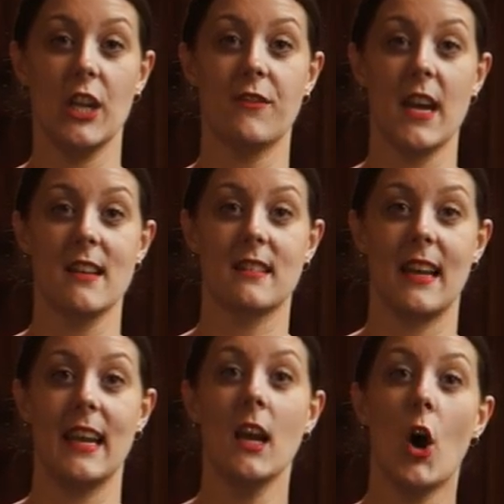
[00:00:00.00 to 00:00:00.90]
the
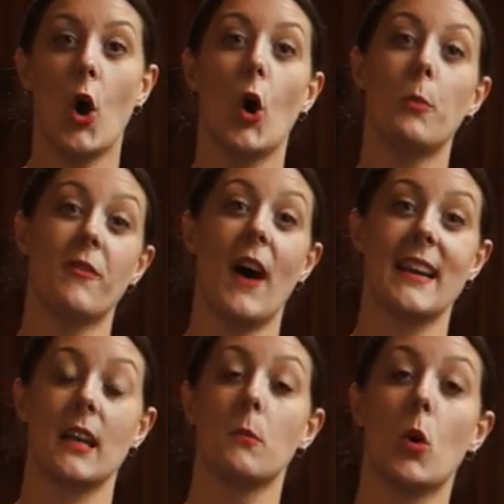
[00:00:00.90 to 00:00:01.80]
university or
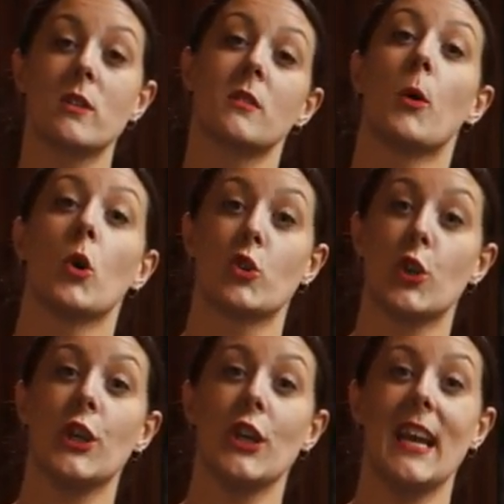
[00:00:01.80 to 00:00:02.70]
providing more support
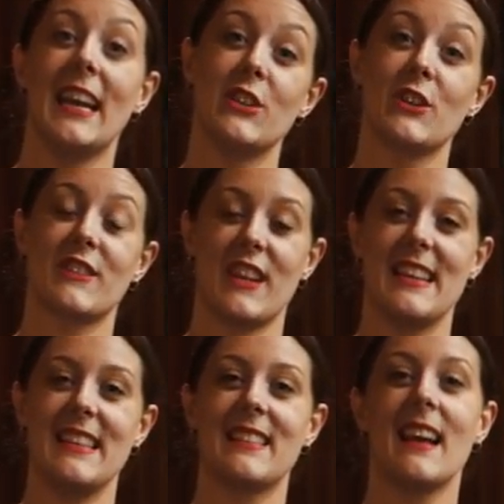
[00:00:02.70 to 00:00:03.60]
to you in your
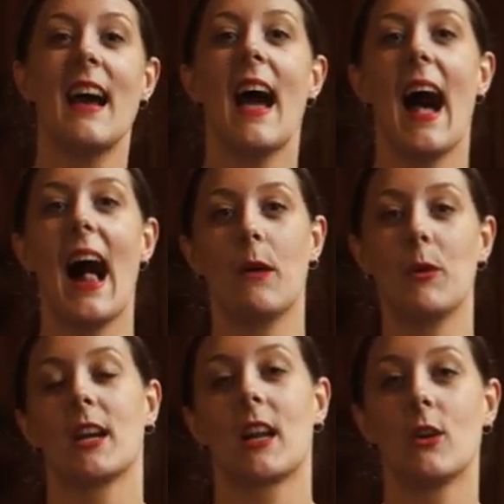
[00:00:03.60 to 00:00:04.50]
studies. I'll
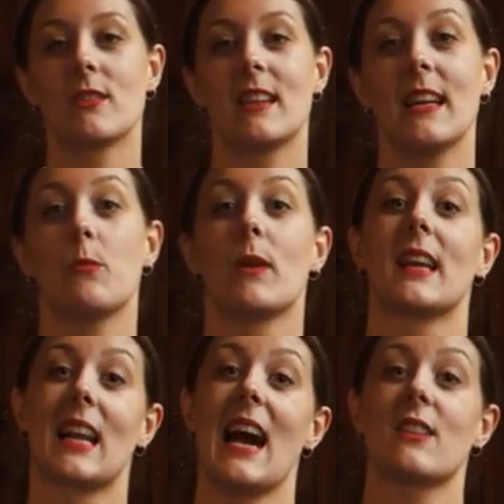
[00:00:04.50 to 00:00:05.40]
work closely with
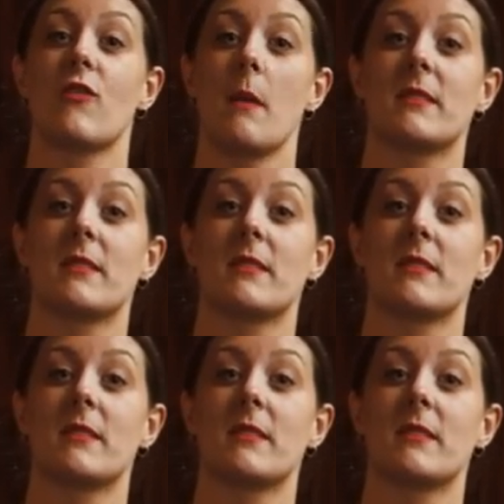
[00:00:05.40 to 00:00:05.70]
the class